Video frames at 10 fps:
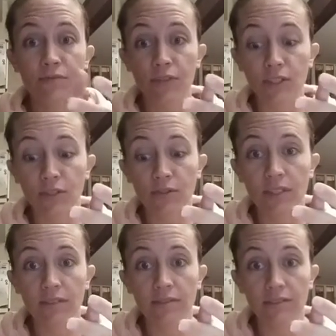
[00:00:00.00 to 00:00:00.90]

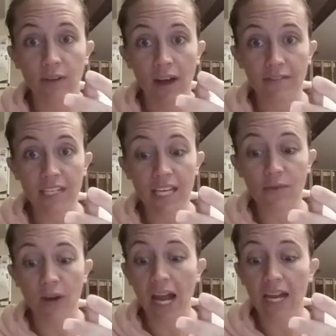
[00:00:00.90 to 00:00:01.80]
food. You have to
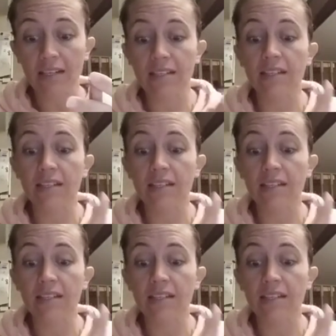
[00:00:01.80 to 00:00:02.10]
eat right.